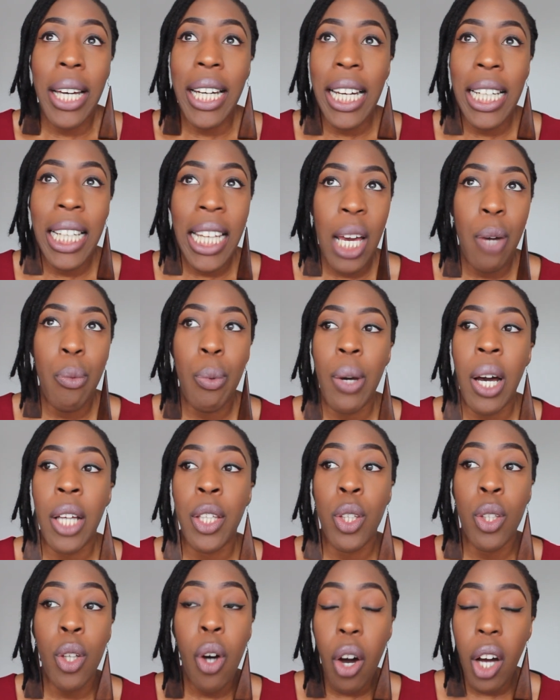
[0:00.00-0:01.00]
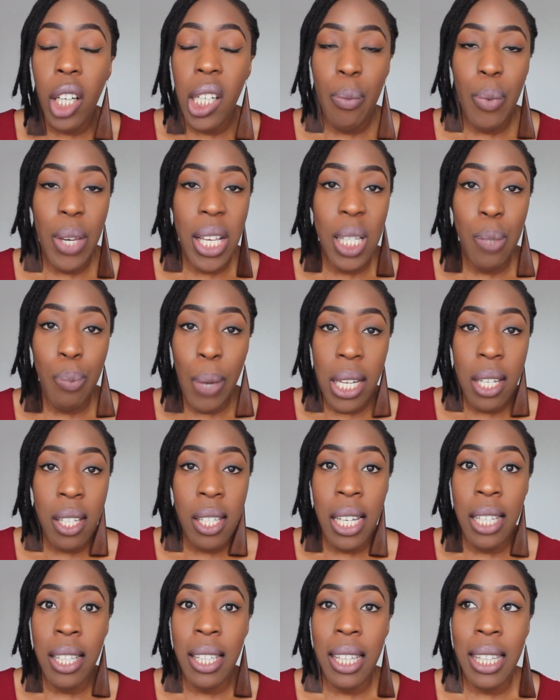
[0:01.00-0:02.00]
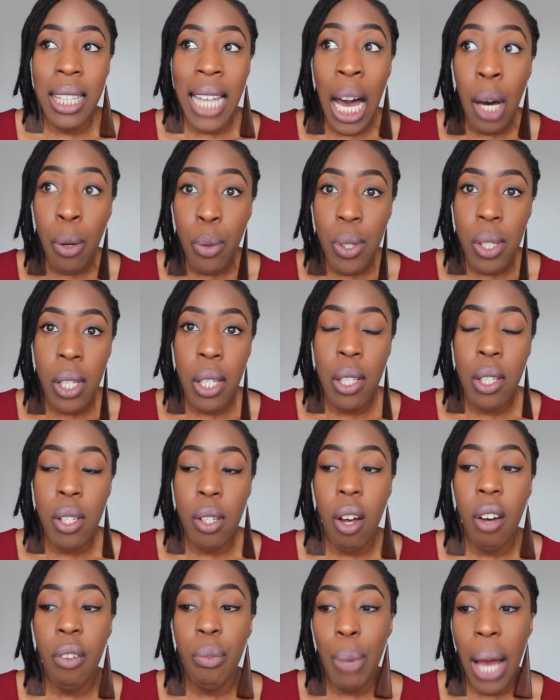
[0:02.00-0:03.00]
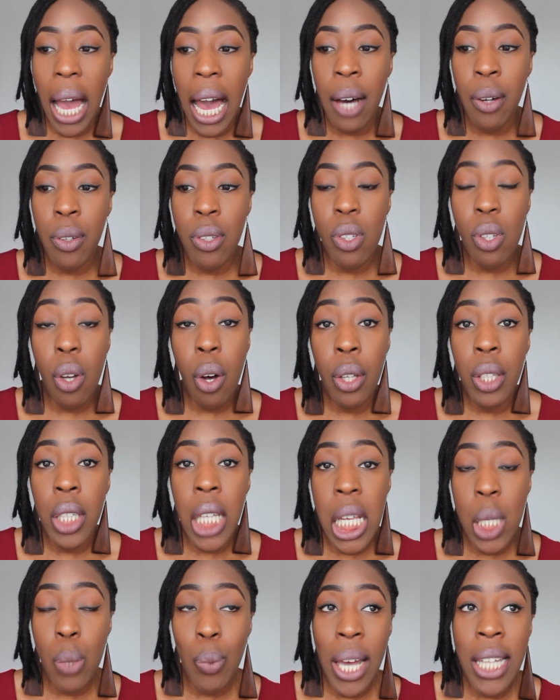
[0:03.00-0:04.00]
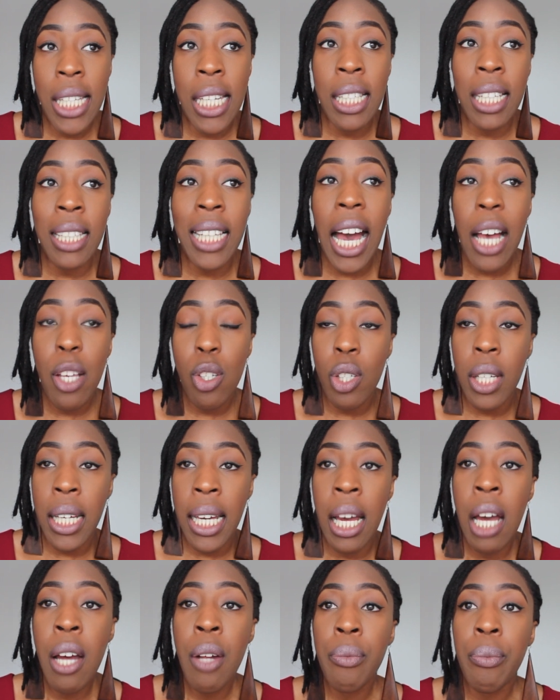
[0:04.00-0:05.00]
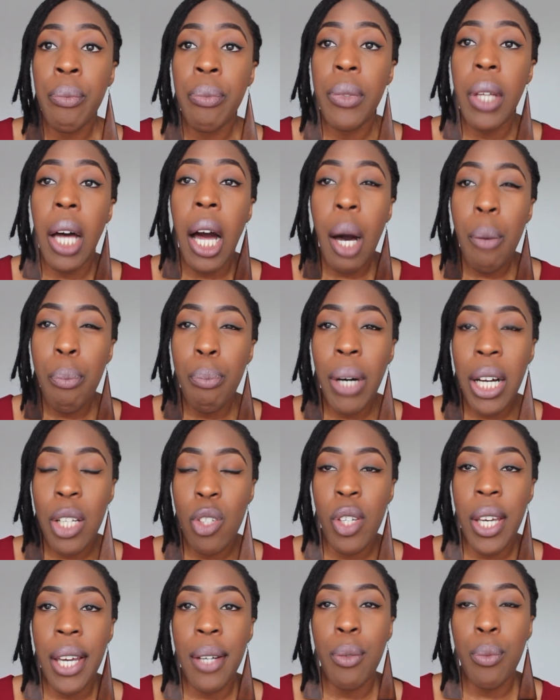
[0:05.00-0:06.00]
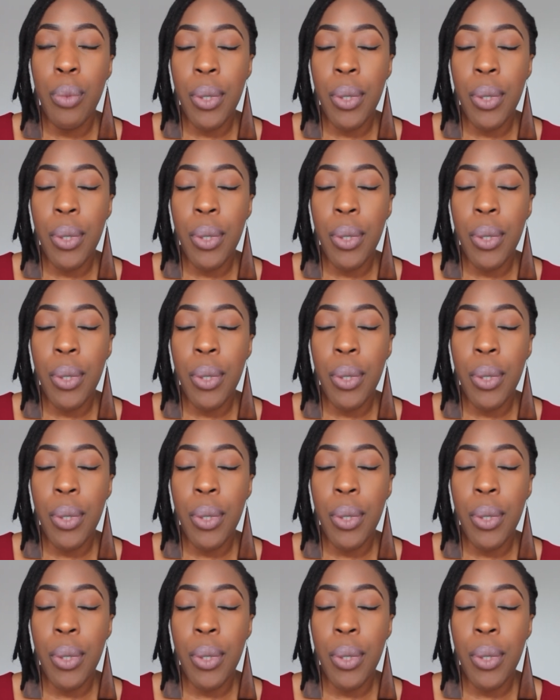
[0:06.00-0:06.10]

clear we are not going to be spending thousands of pounds on this wedding. And actually, our budget